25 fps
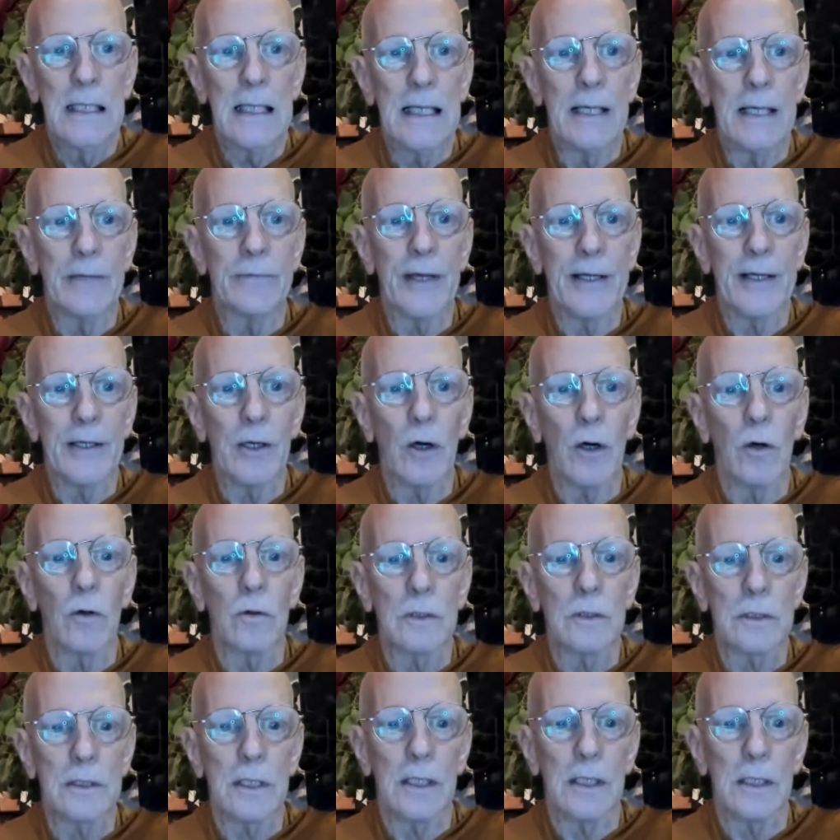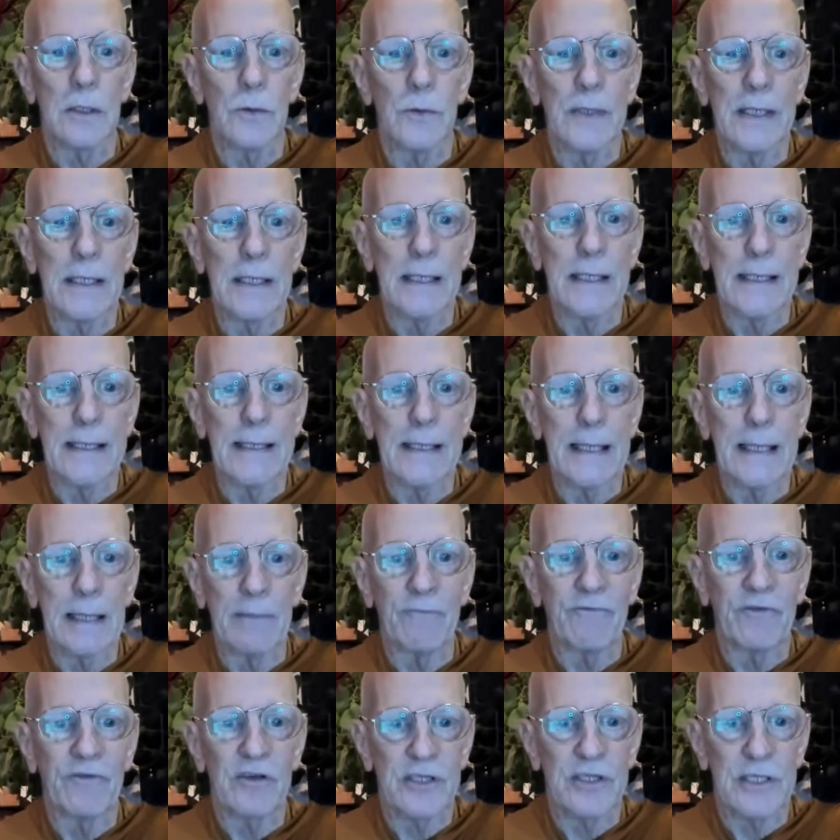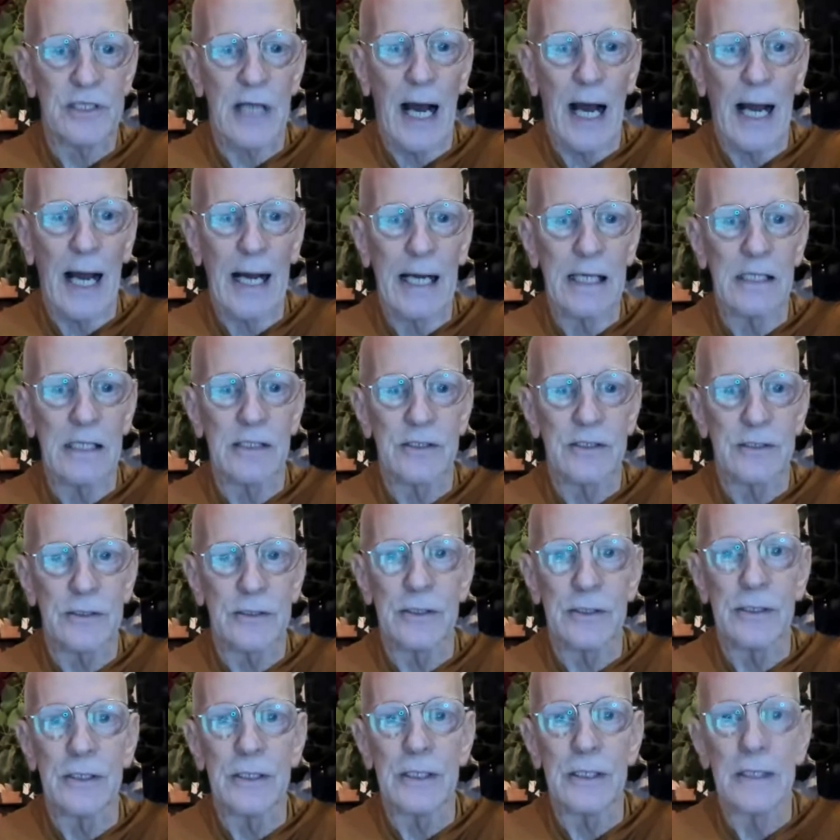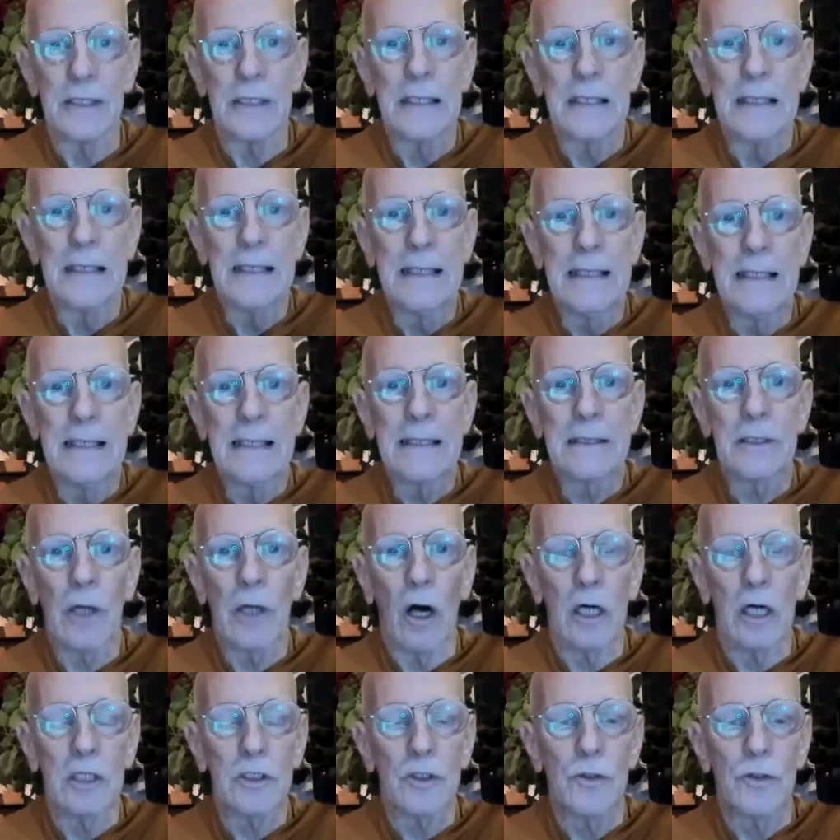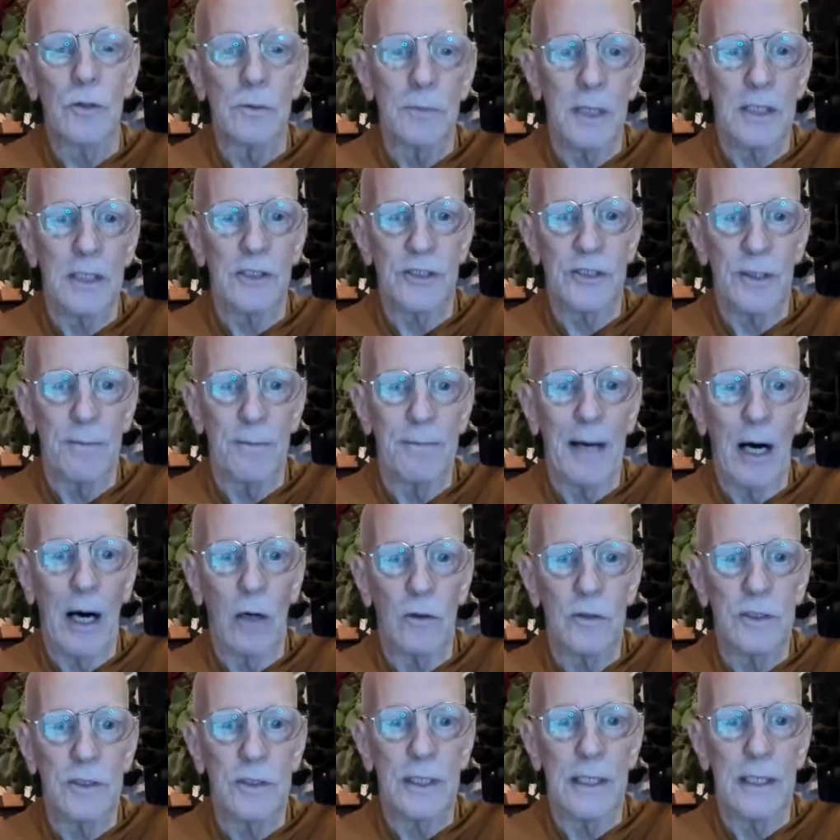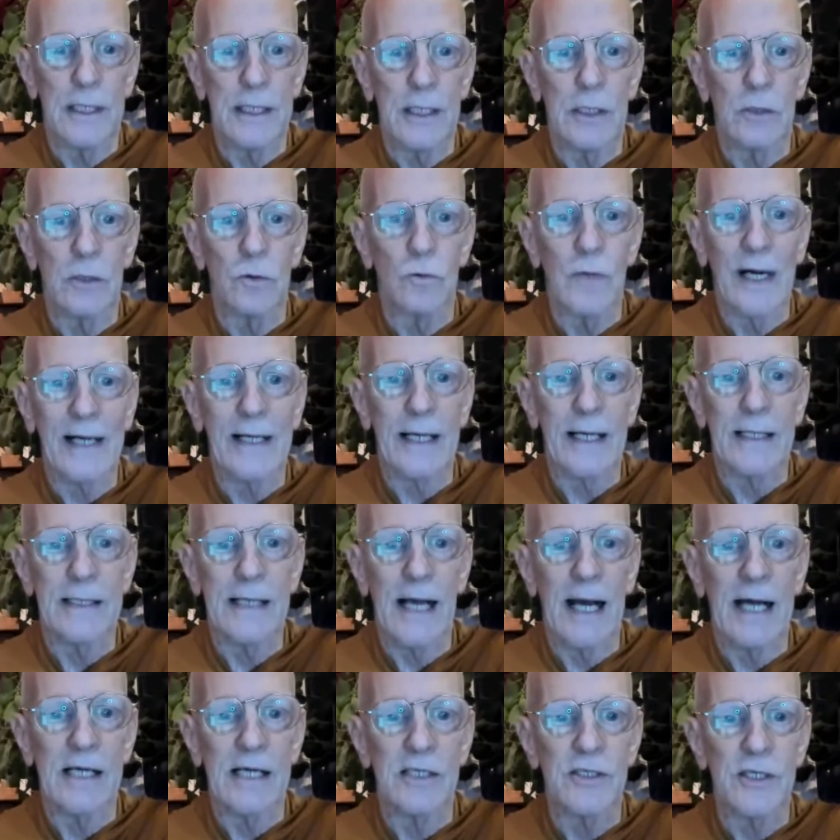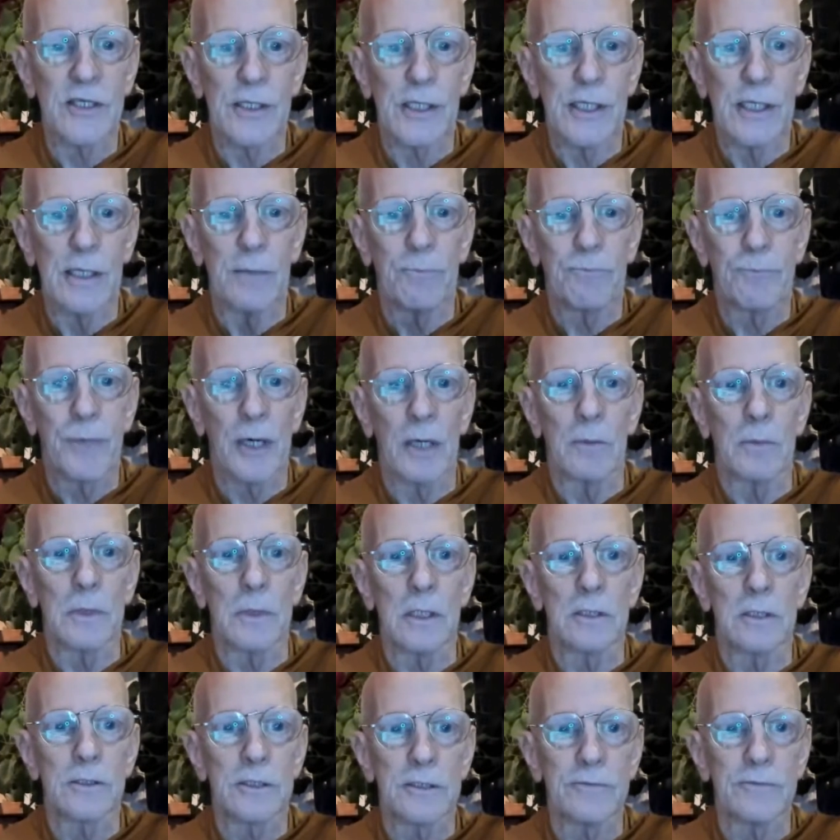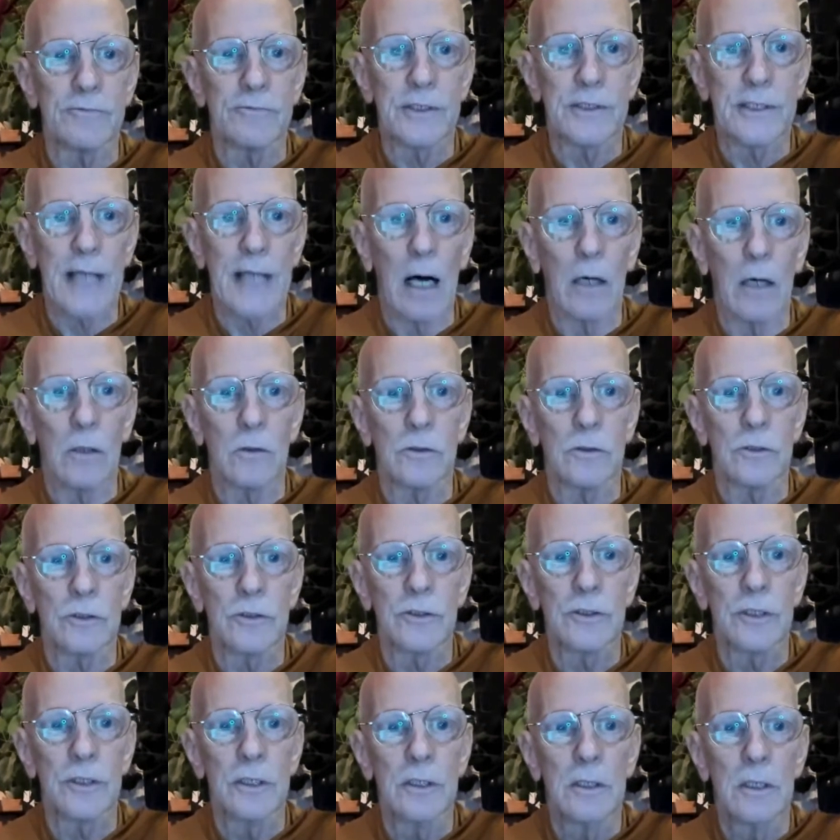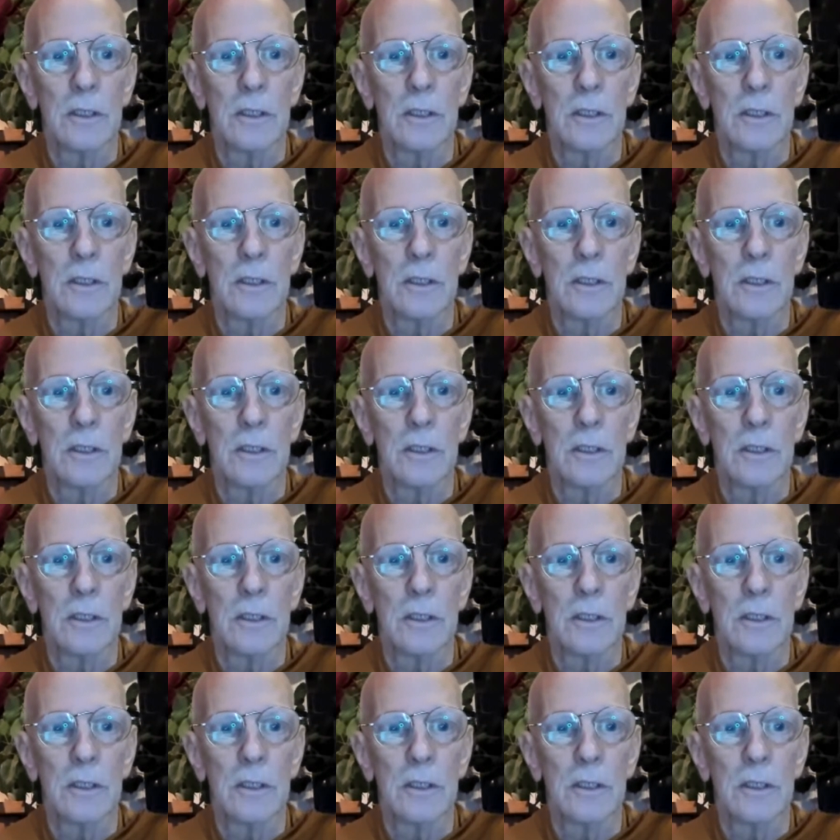And they don't really emphasize or talk too much about recognizing the impermanence of sounds,